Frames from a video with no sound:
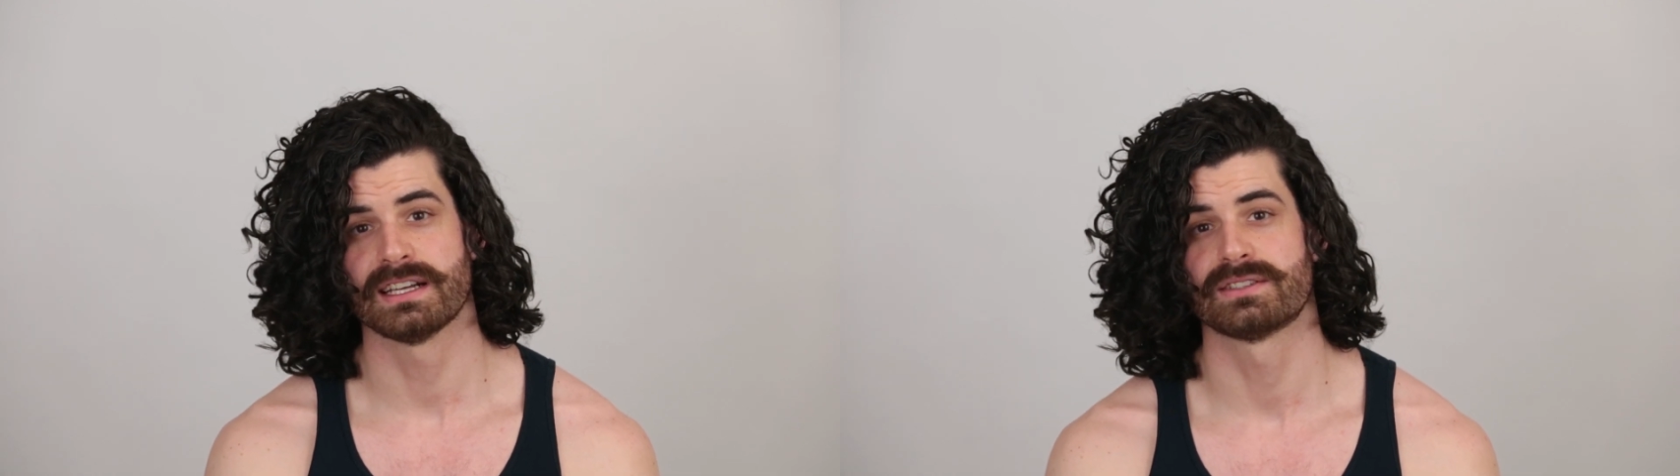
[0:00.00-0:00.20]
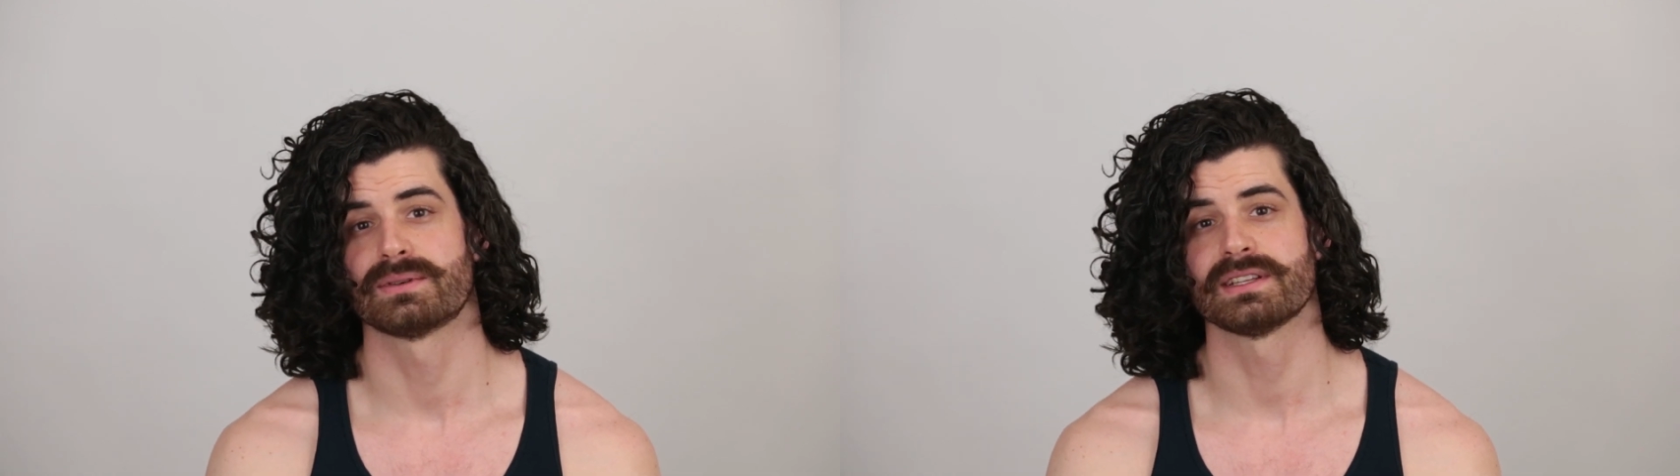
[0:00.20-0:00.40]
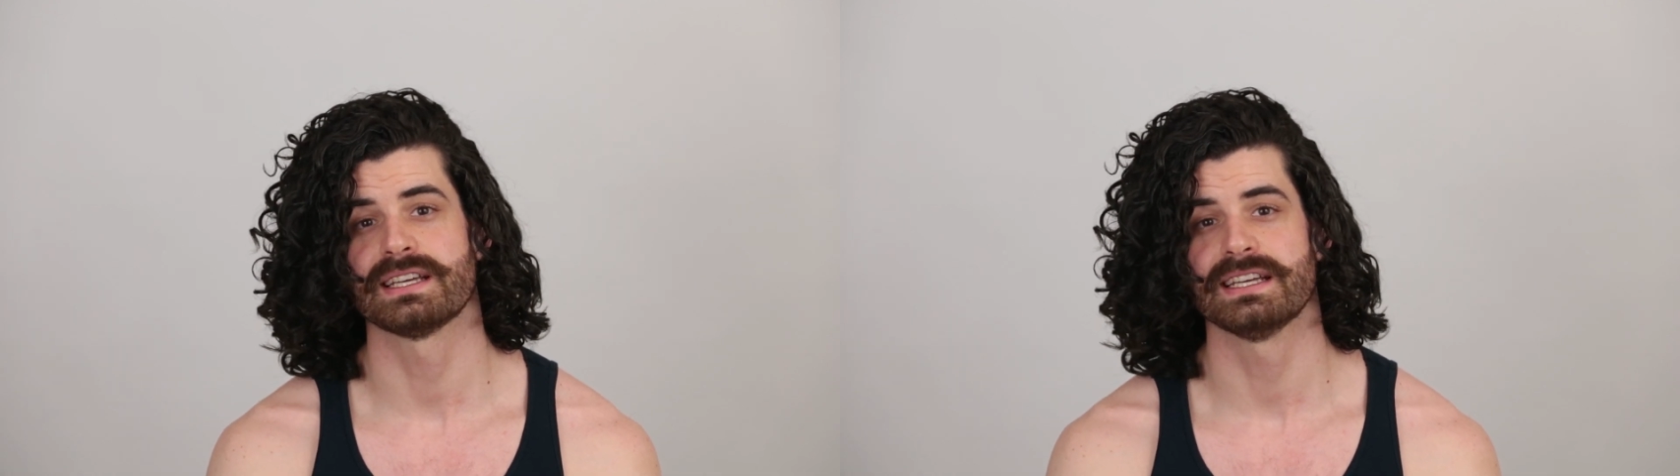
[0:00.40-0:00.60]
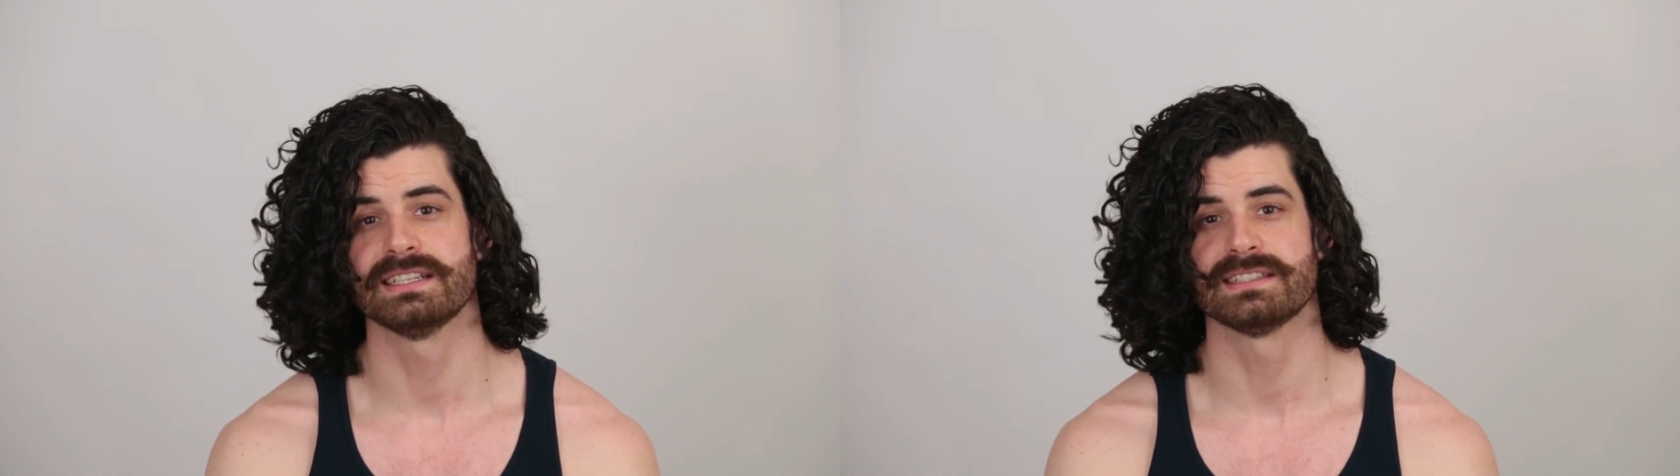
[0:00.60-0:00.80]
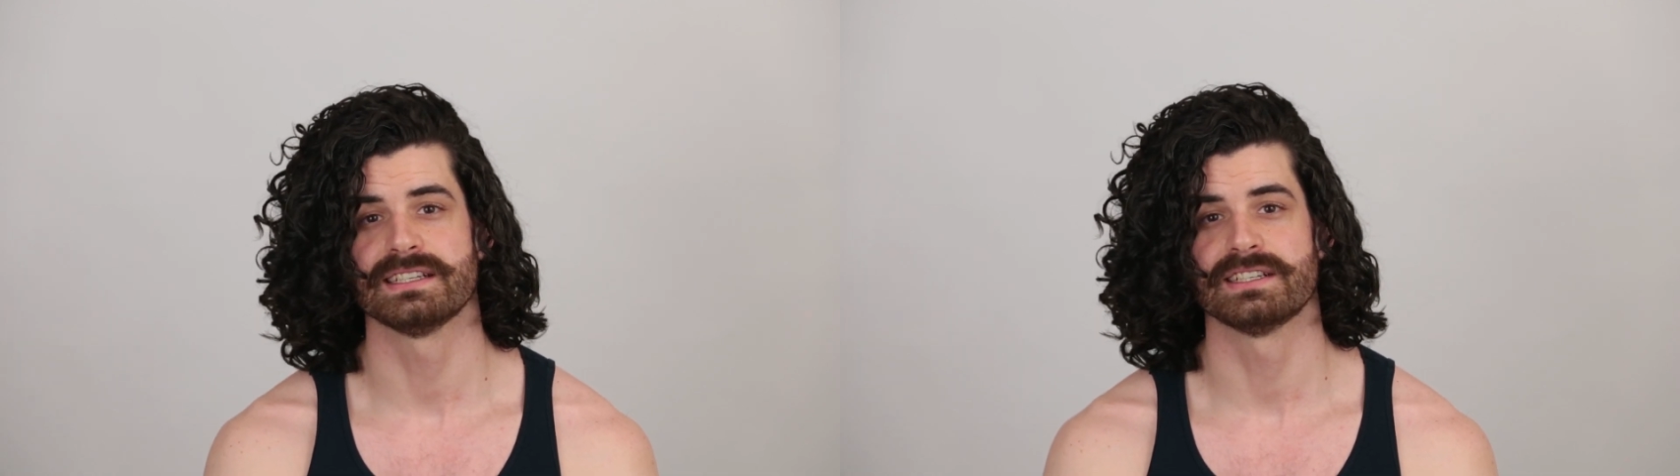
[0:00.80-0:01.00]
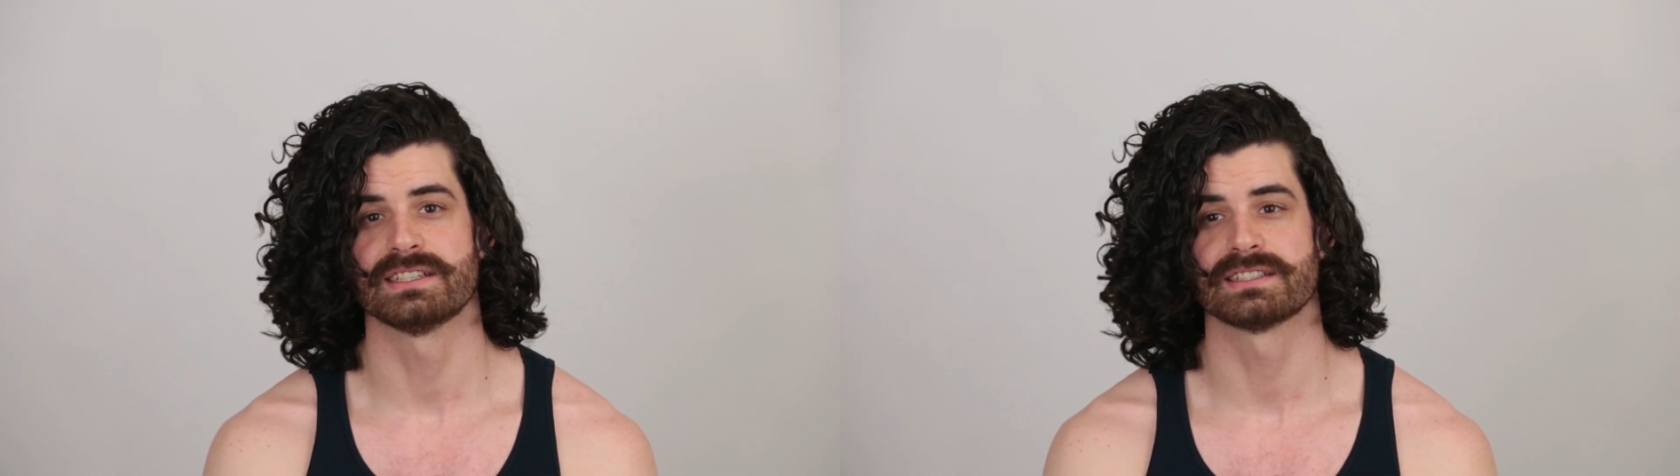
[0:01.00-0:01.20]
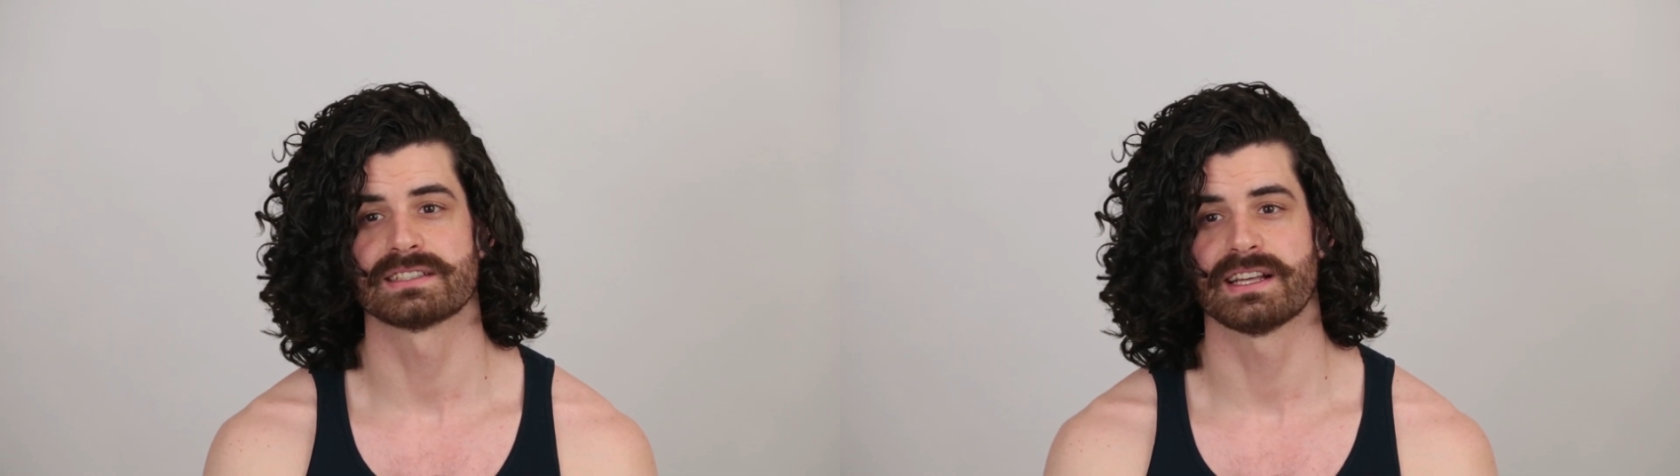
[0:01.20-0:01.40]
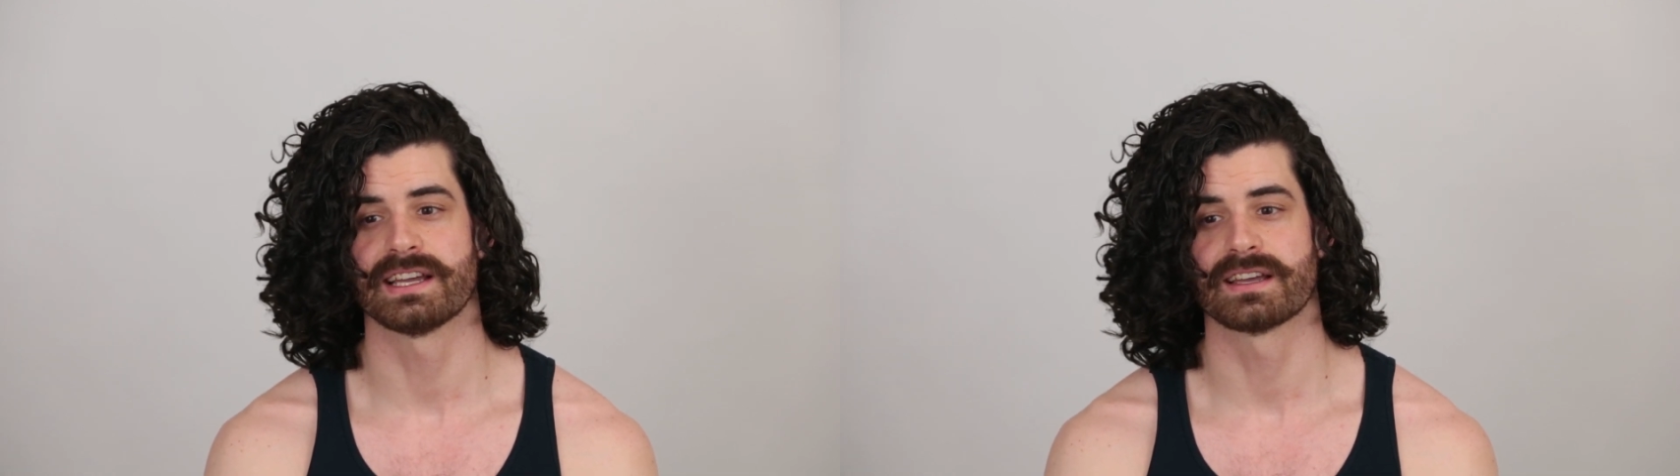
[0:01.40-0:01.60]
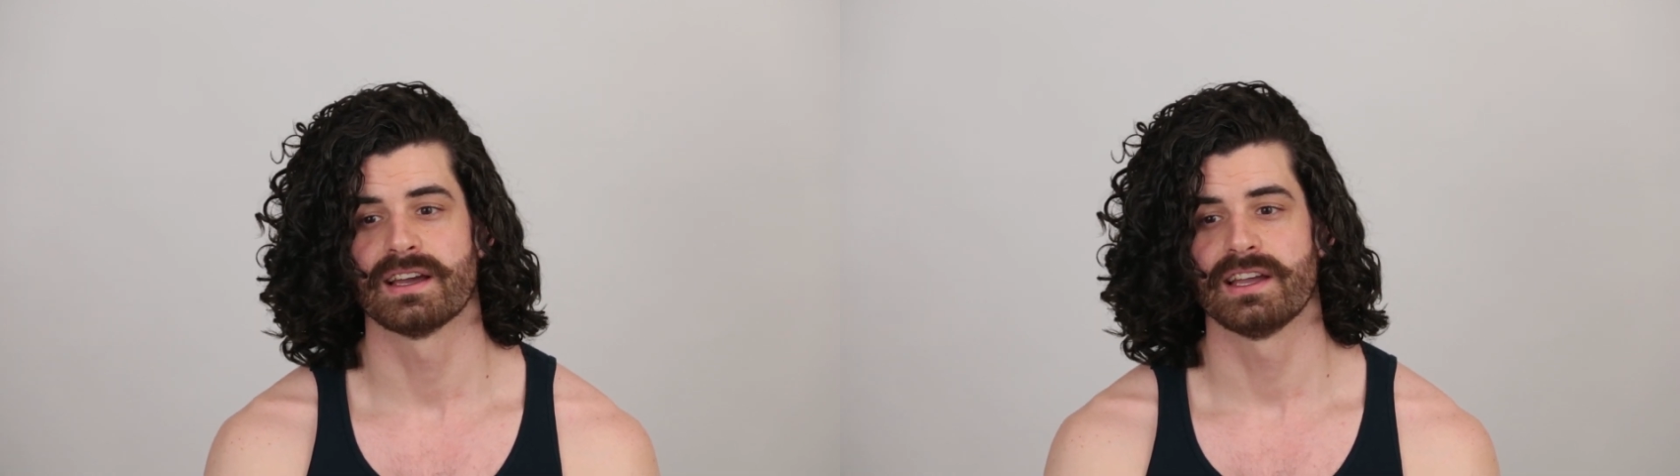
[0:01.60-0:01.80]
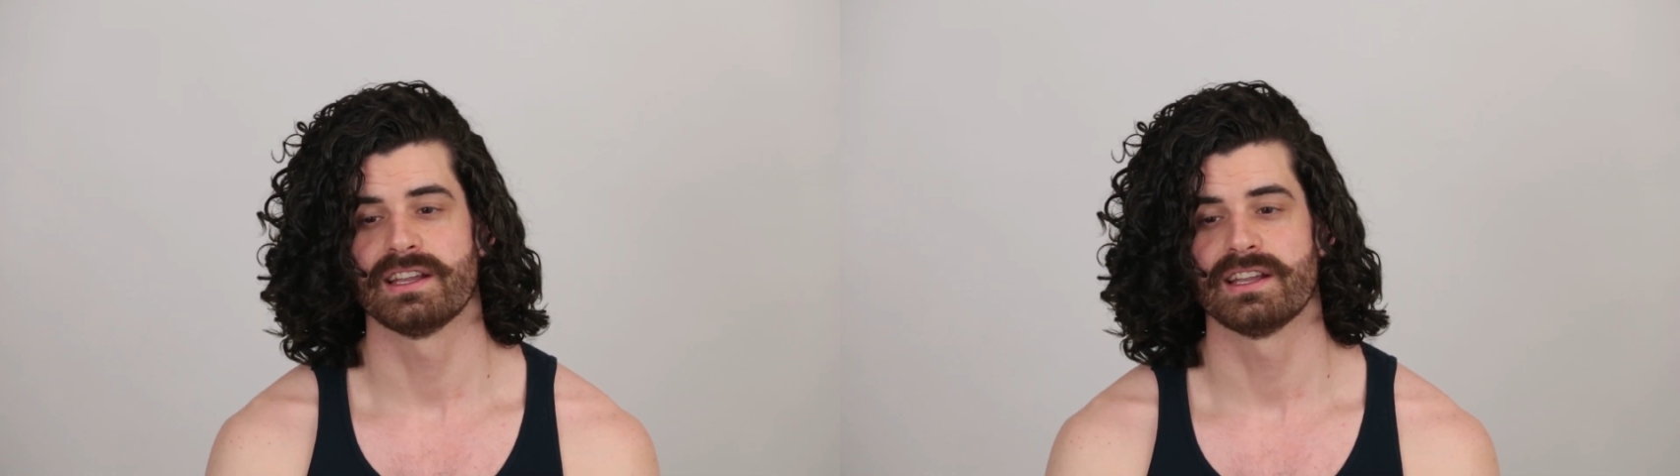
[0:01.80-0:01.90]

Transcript: it's really easy to just like,